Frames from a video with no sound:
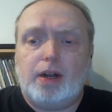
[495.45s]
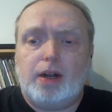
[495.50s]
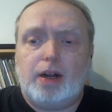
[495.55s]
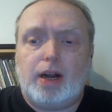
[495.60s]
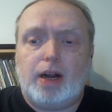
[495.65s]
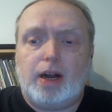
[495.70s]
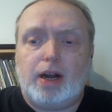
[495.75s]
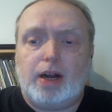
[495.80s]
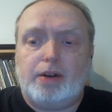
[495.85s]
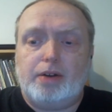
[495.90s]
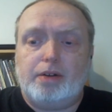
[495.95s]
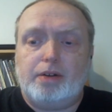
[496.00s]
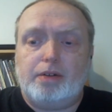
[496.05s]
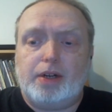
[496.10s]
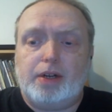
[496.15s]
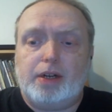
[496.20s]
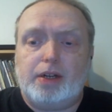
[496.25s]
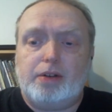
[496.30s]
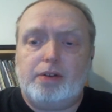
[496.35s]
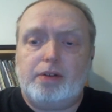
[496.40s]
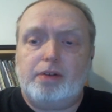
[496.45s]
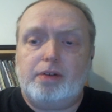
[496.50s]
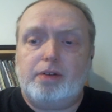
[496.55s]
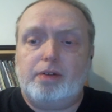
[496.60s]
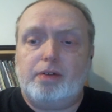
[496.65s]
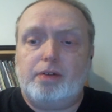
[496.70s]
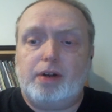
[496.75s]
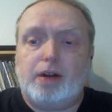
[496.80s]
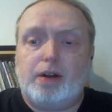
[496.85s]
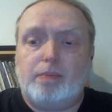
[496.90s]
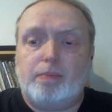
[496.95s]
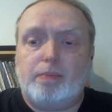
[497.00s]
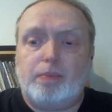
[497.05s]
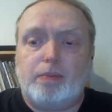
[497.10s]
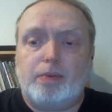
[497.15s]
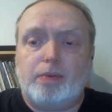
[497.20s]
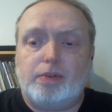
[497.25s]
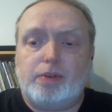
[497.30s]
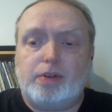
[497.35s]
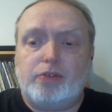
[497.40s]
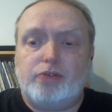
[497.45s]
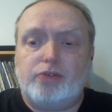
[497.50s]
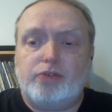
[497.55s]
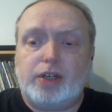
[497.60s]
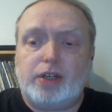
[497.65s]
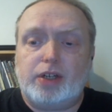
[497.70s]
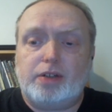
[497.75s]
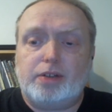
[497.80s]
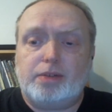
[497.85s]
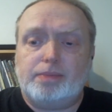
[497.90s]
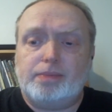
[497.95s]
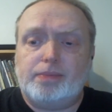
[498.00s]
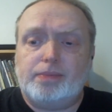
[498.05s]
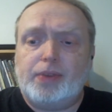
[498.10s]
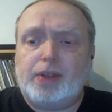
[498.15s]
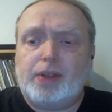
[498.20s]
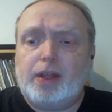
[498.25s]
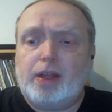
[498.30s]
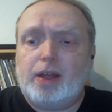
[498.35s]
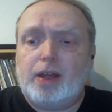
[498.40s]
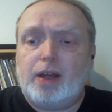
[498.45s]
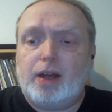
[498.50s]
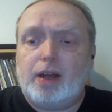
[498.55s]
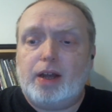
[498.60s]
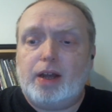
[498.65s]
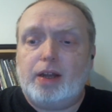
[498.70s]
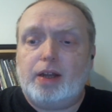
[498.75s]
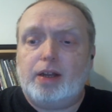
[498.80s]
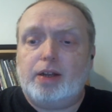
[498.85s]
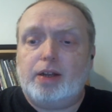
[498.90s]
donate to help promote this channel. And